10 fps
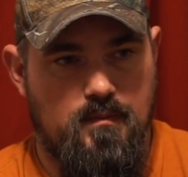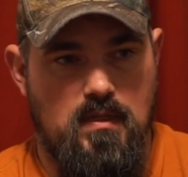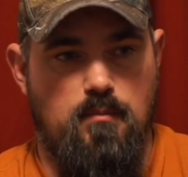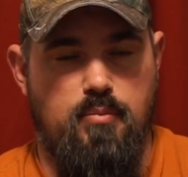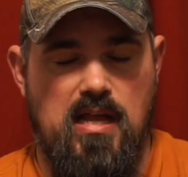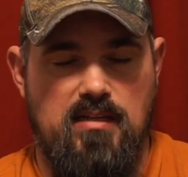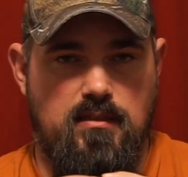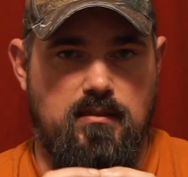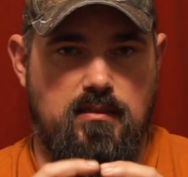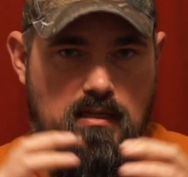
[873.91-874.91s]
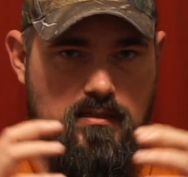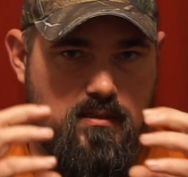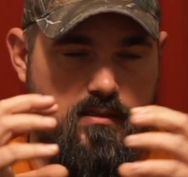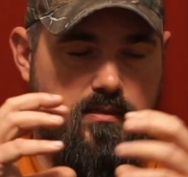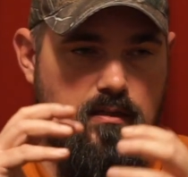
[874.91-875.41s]
The plastic
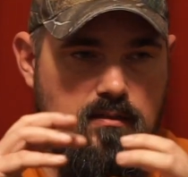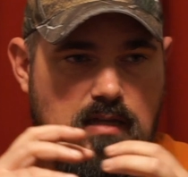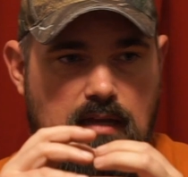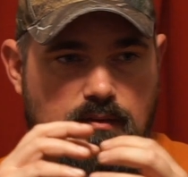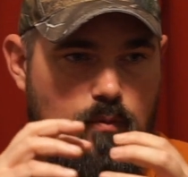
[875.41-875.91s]
discs inside the